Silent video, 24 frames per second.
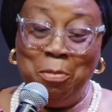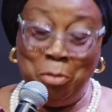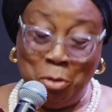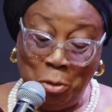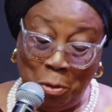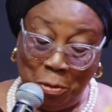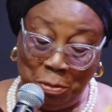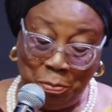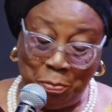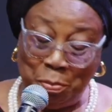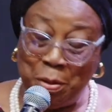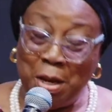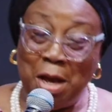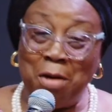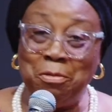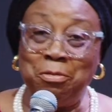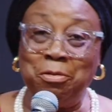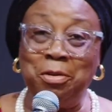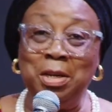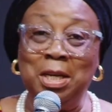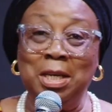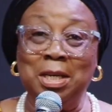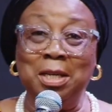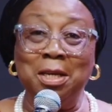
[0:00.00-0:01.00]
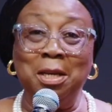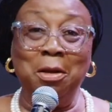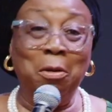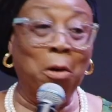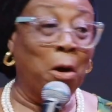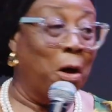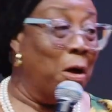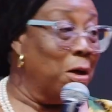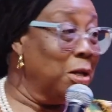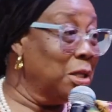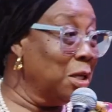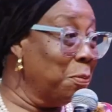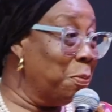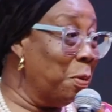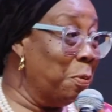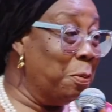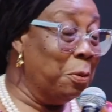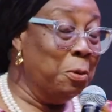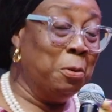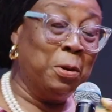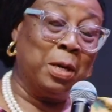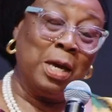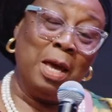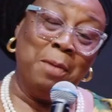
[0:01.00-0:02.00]
Don't be afraid. All the
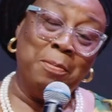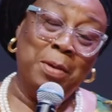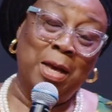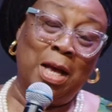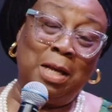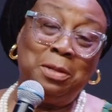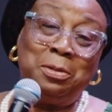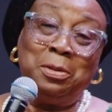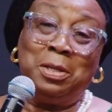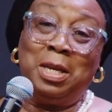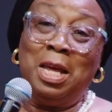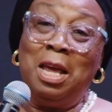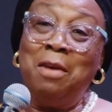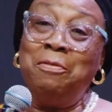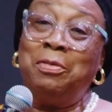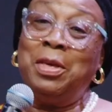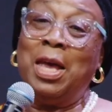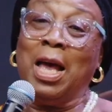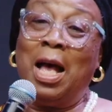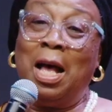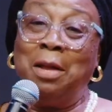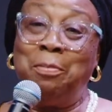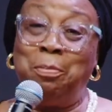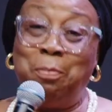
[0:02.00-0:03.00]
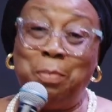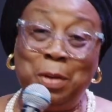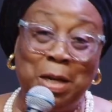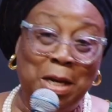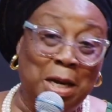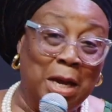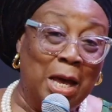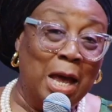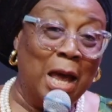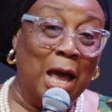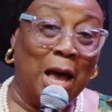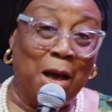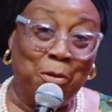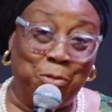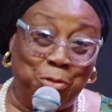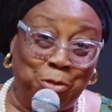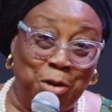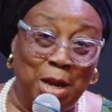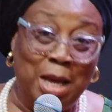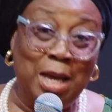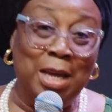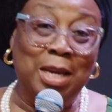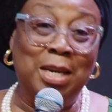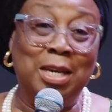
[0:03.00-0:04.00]
people who came here today, if they had been
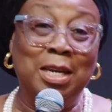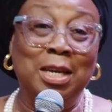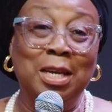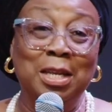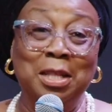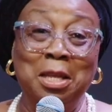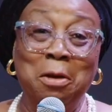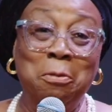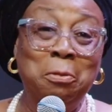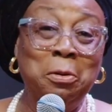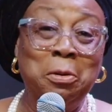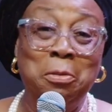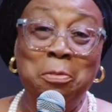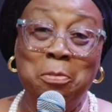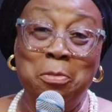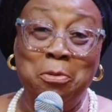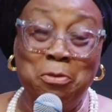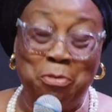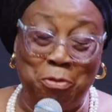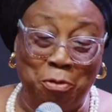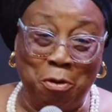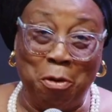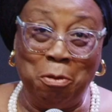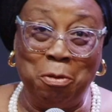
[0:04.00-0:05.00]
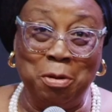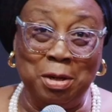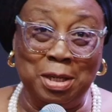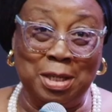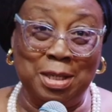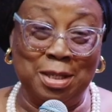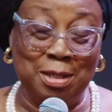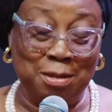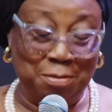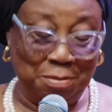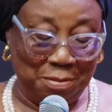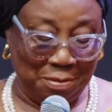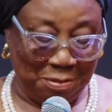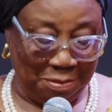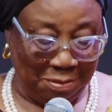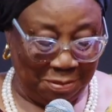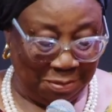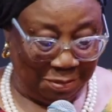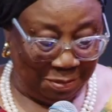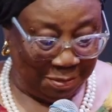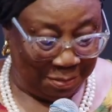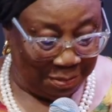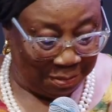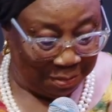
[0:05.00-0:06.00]
afraid, they wouldn't move forward.
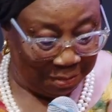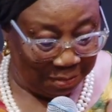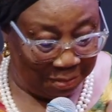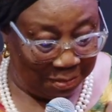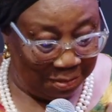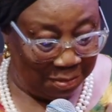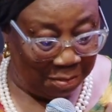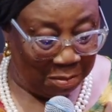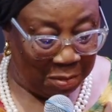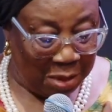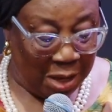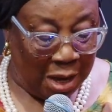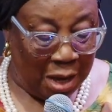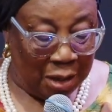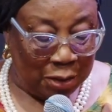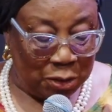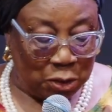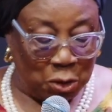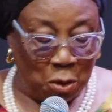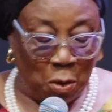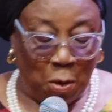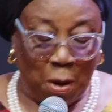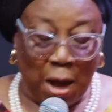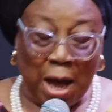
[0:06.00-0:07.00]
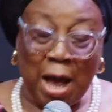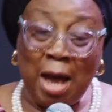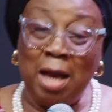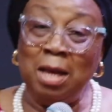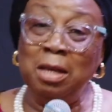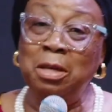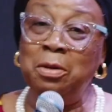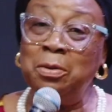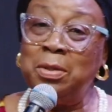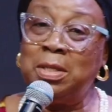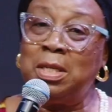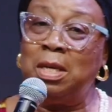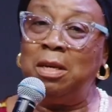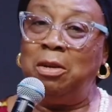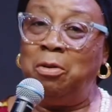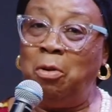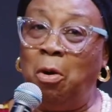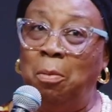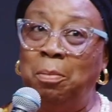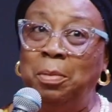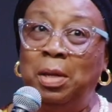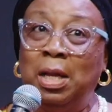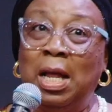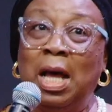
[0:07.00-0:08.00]
So I use
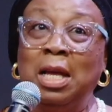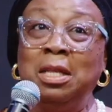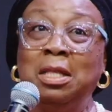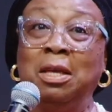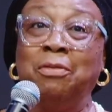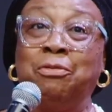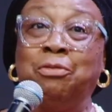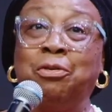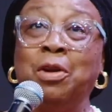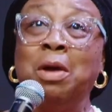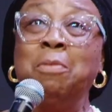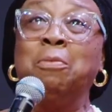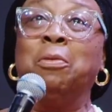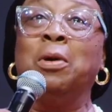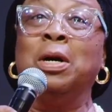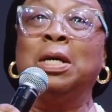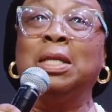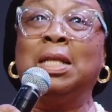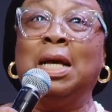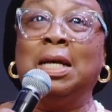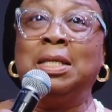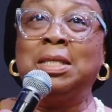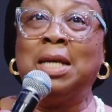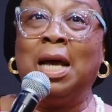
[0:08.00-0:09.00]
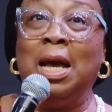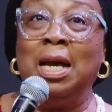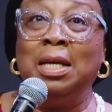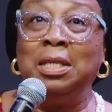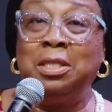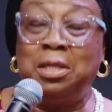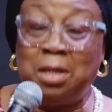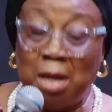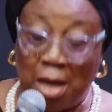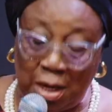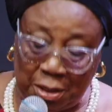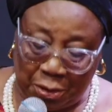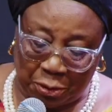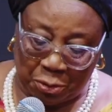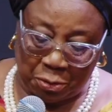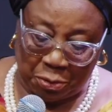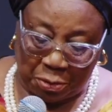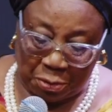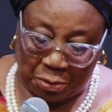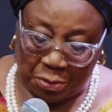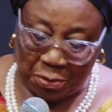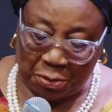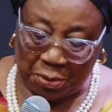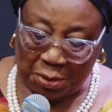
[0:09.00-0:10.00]
the framework that I try to
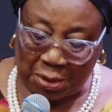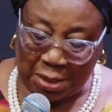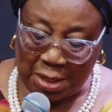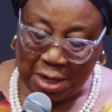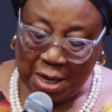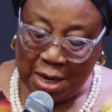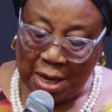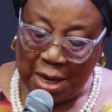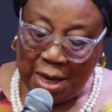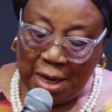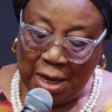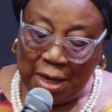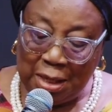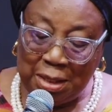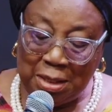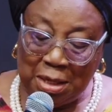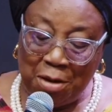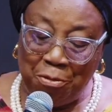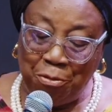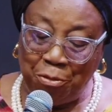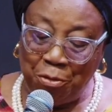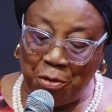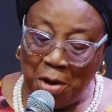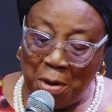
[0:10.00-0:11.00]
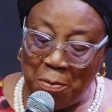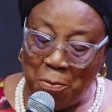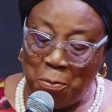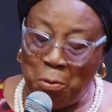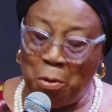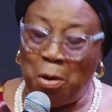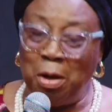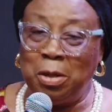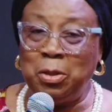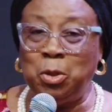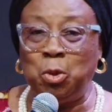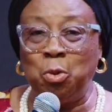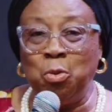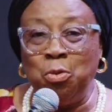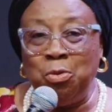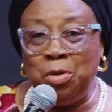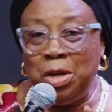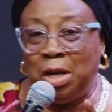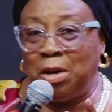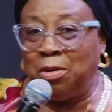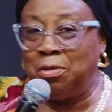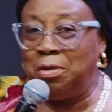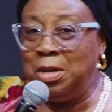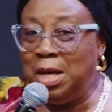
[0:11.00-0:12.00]
use is a framework to
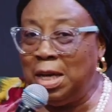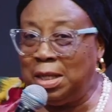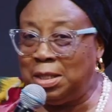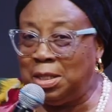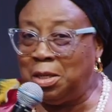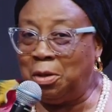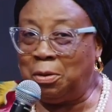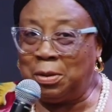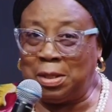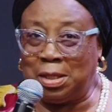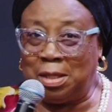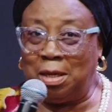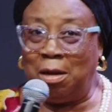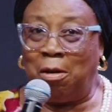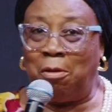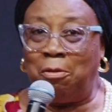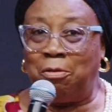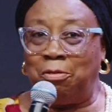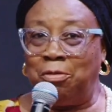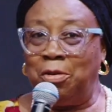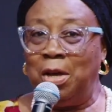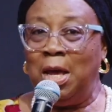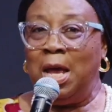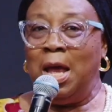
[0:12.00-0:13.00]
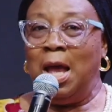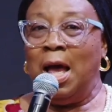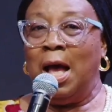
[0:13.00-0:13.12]
recreate yourself.